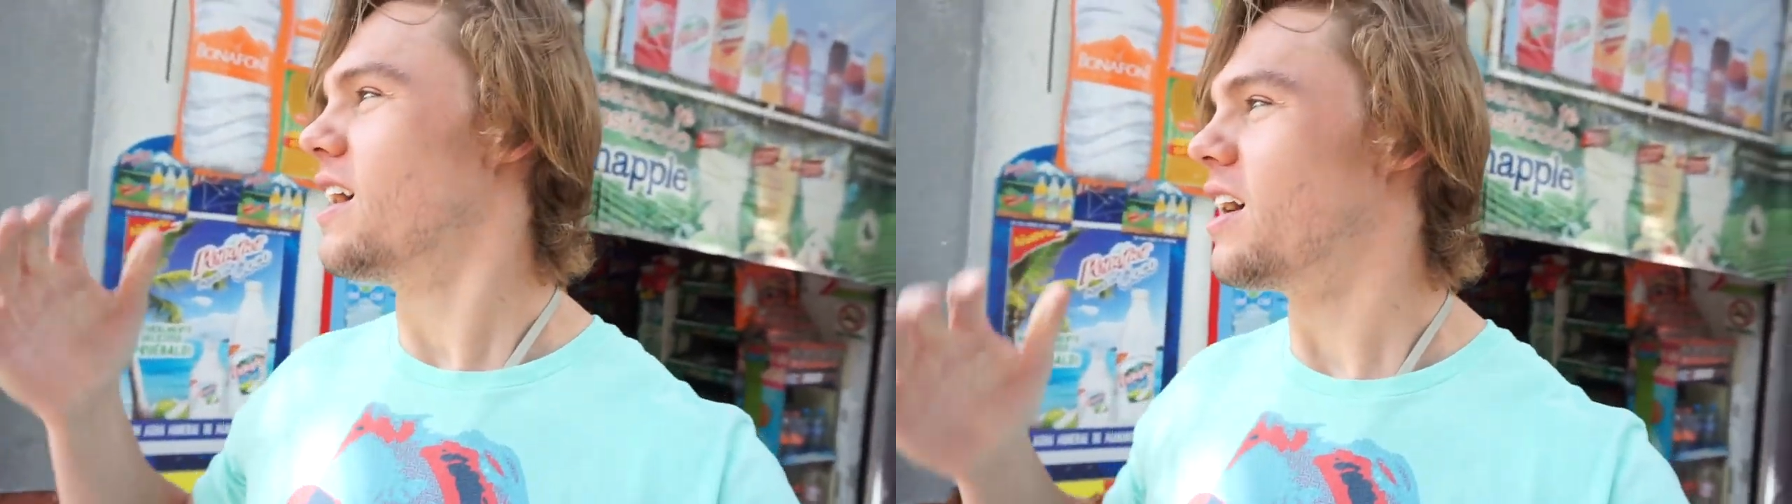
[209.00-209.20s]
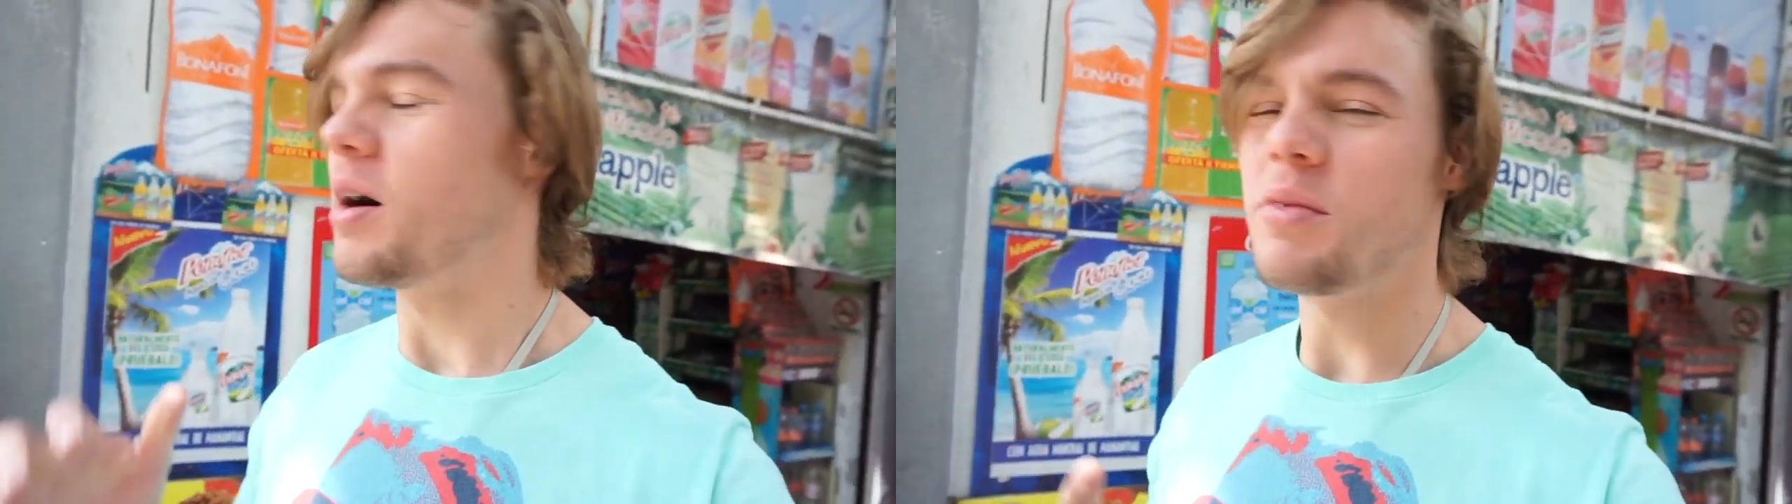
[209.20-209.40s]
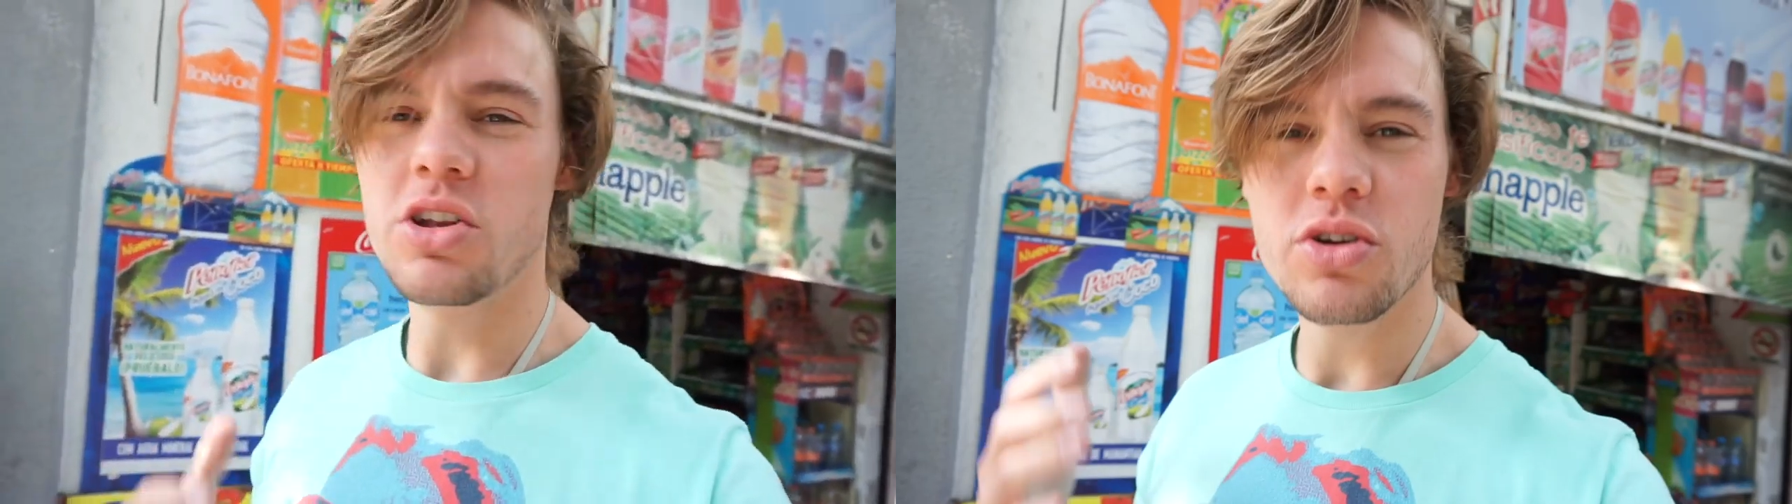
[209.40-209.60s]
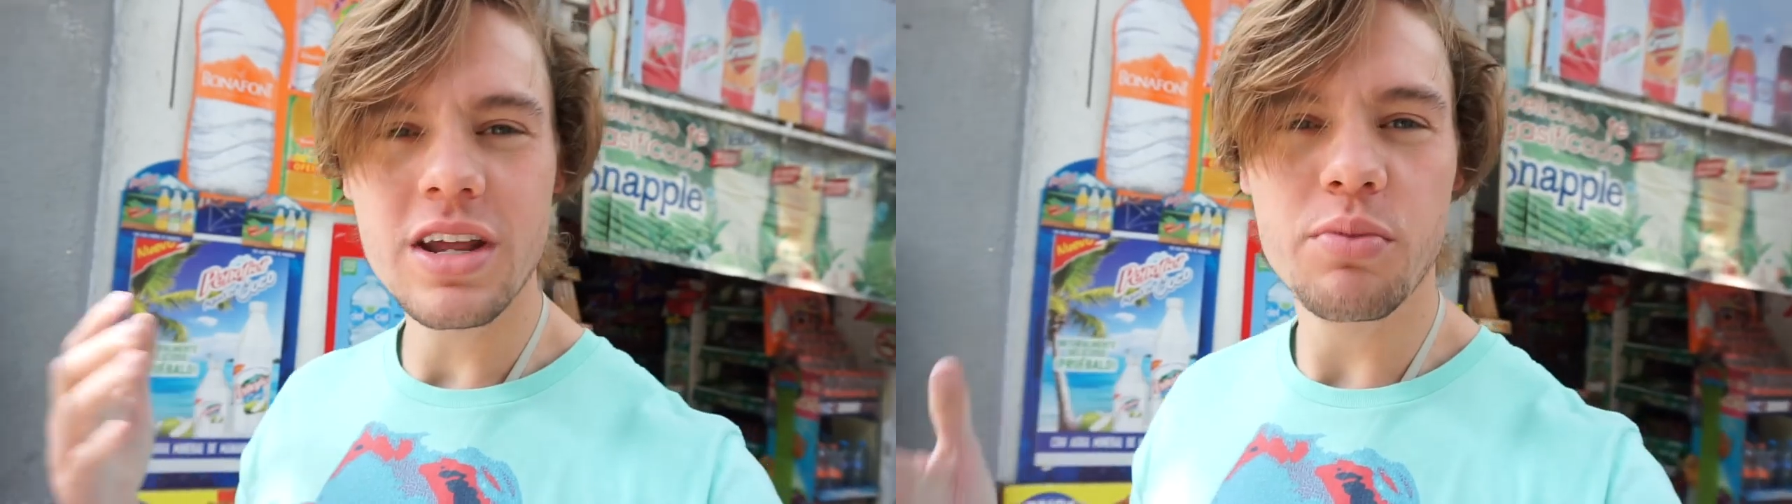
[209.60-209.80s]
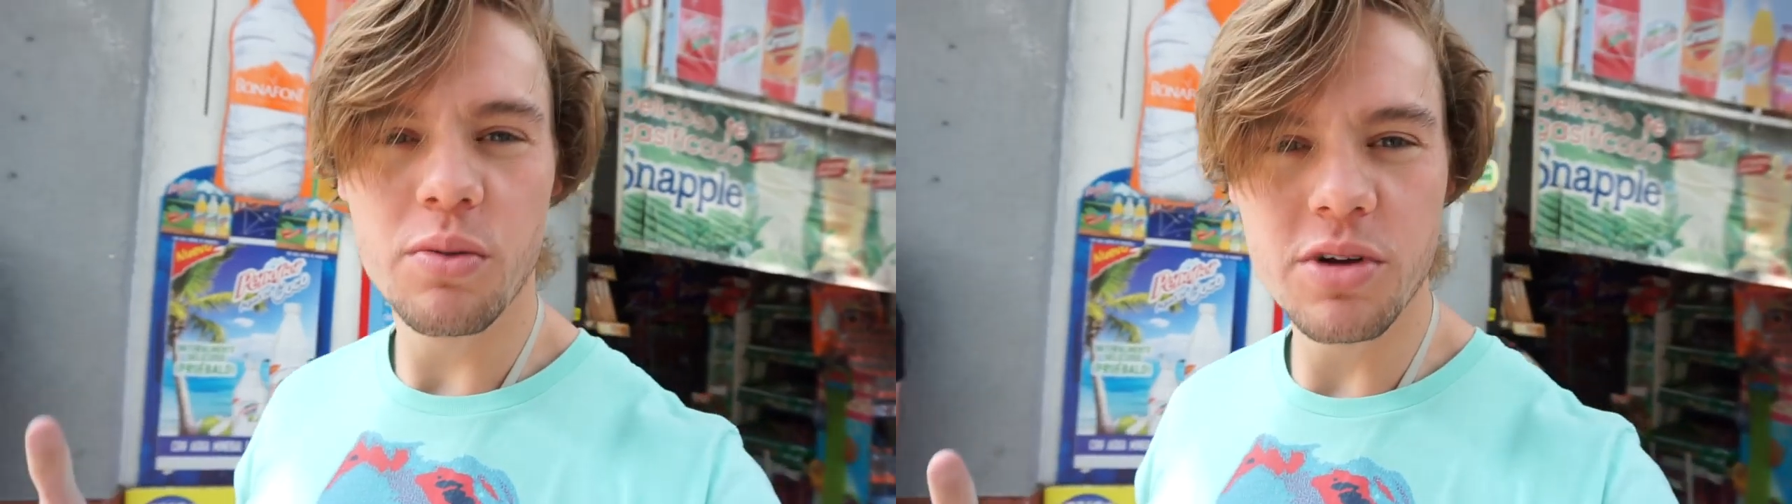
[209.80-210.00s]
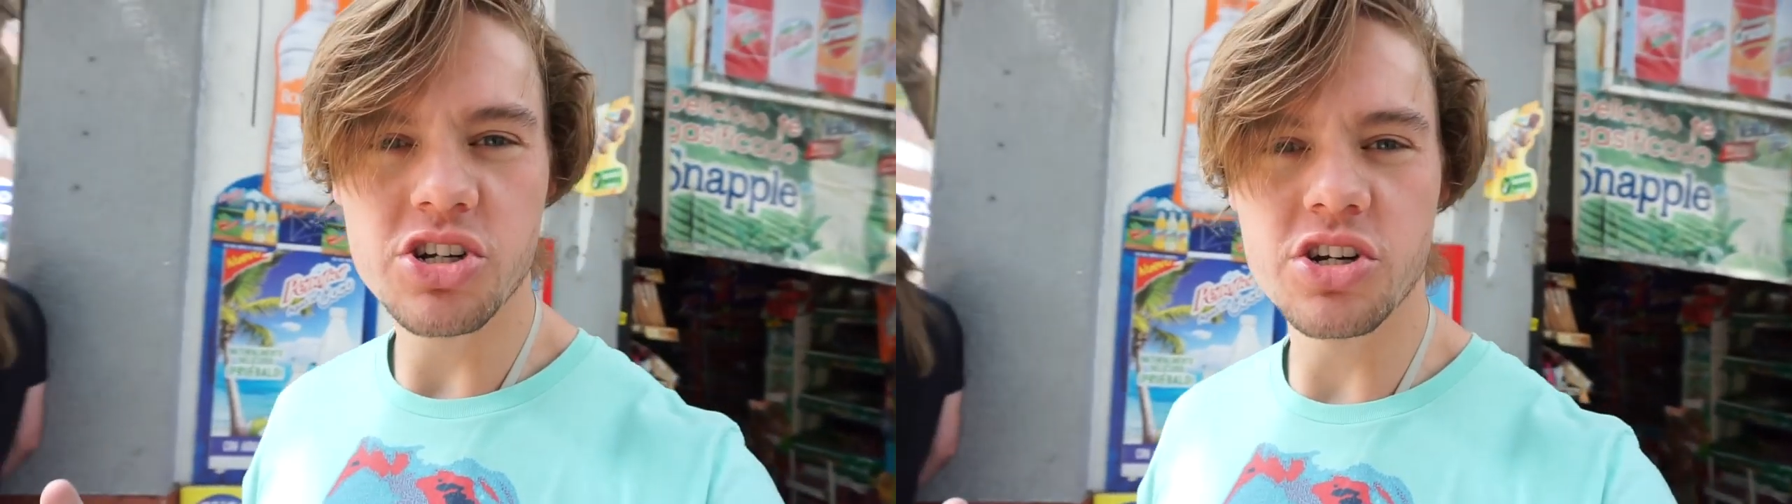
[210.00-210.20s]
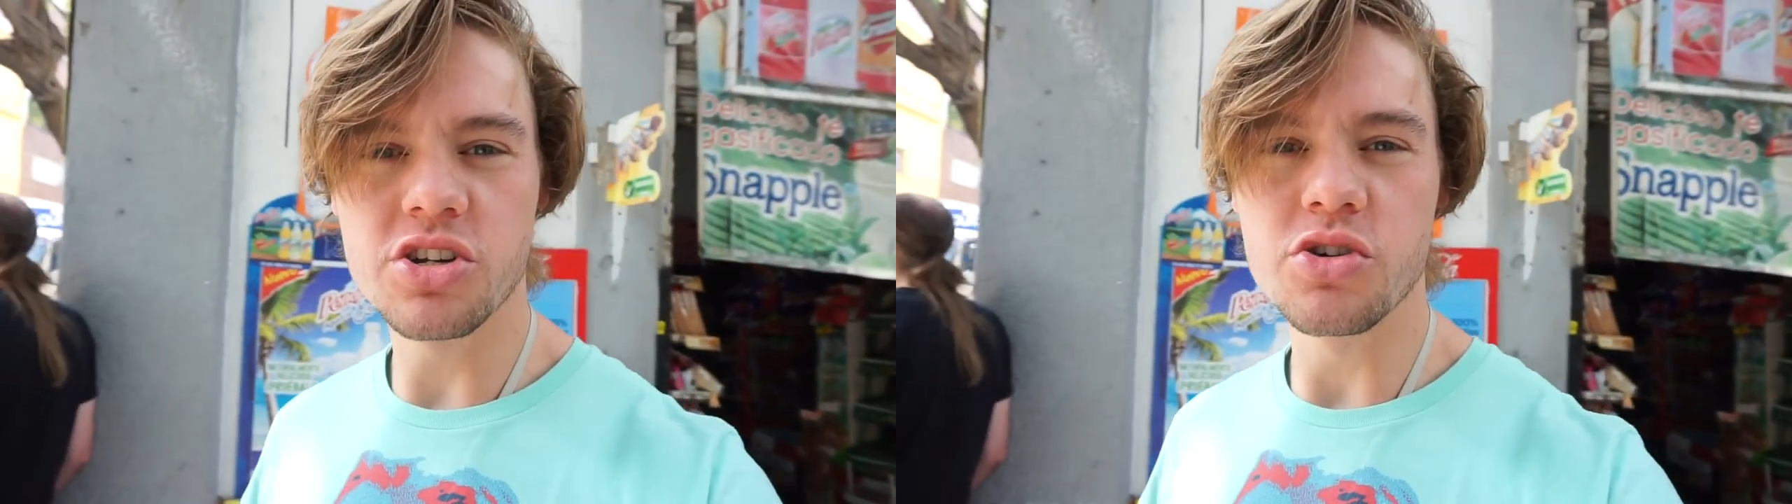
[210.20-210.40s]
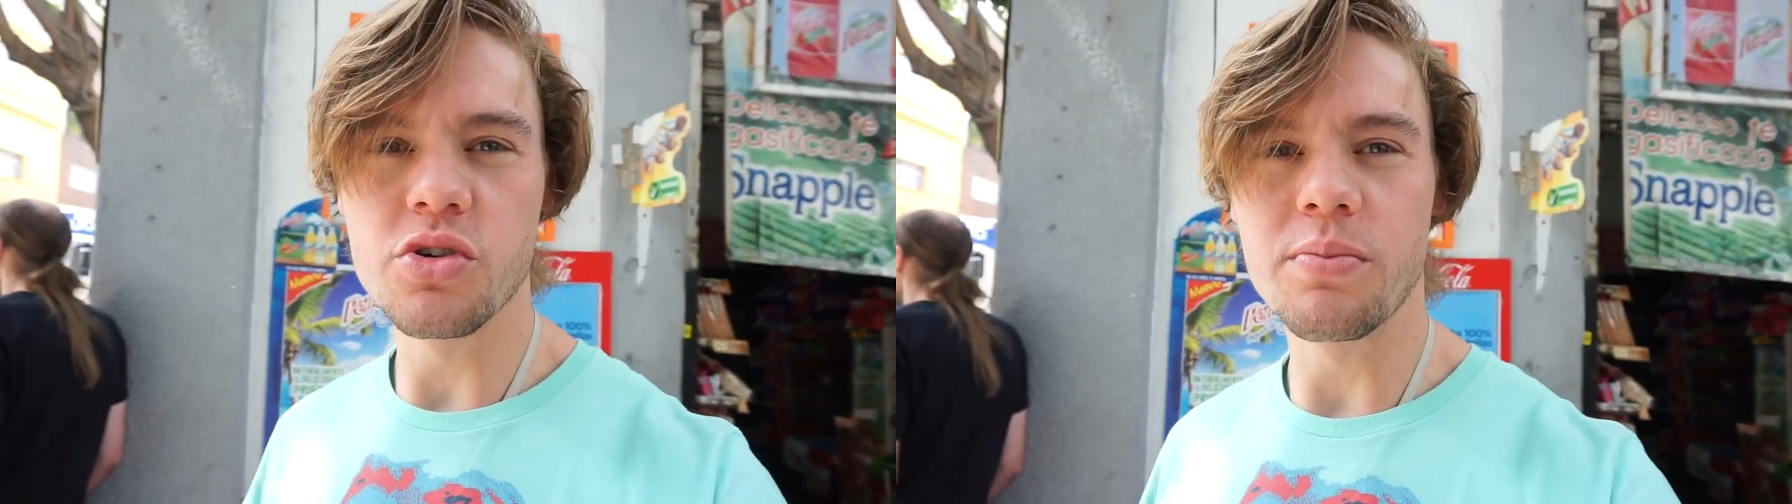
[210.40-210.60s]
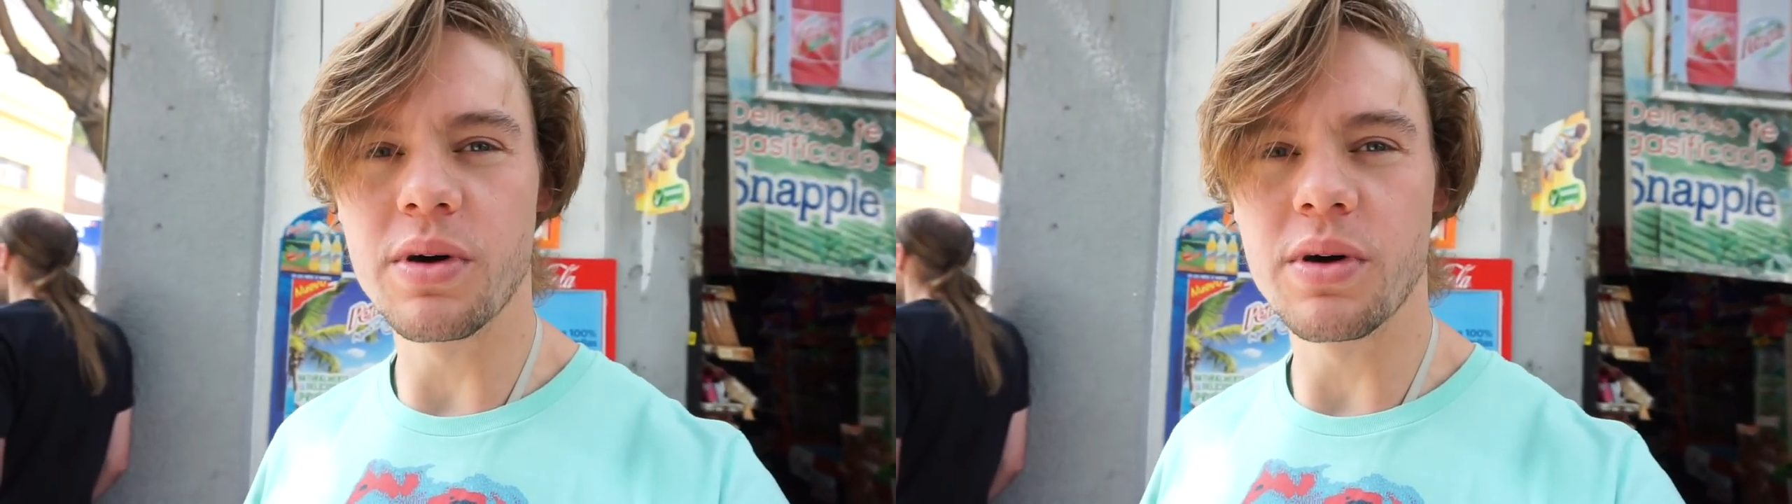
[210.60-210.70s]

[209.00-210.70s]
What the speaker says: I mean, you need permission to do it,